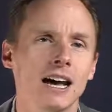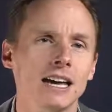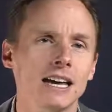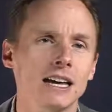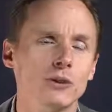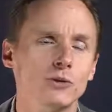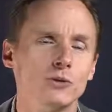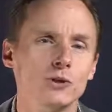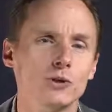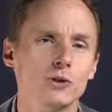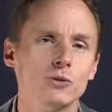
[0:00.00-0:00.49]

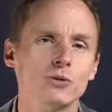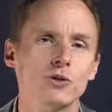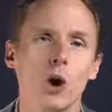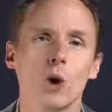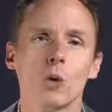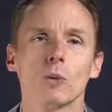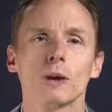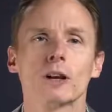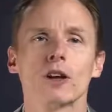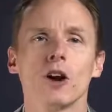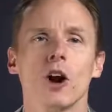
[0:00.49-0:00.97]
If you
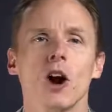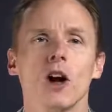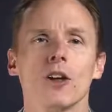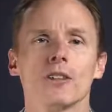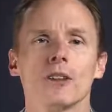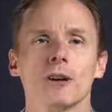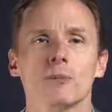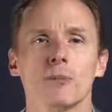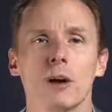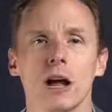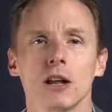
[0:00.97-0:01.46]
don't recall
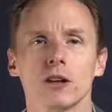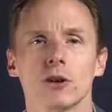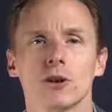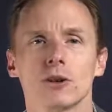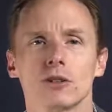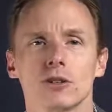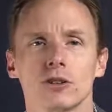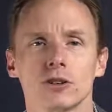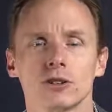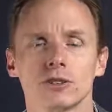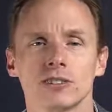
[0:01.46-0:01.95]
the Apollo
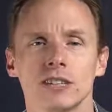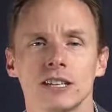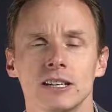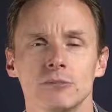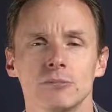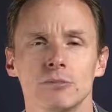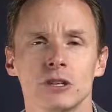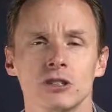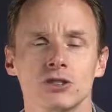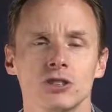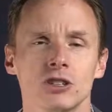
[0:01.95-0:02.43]

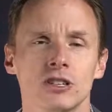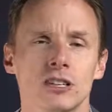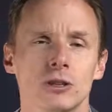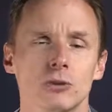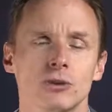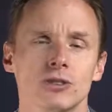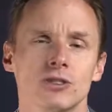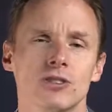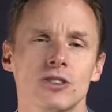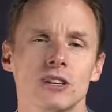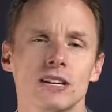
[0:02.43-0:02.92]
13 mission, it
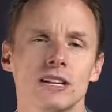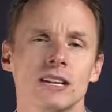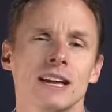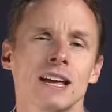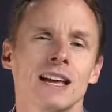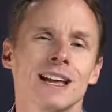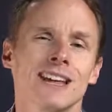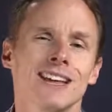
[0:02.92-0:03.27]
was the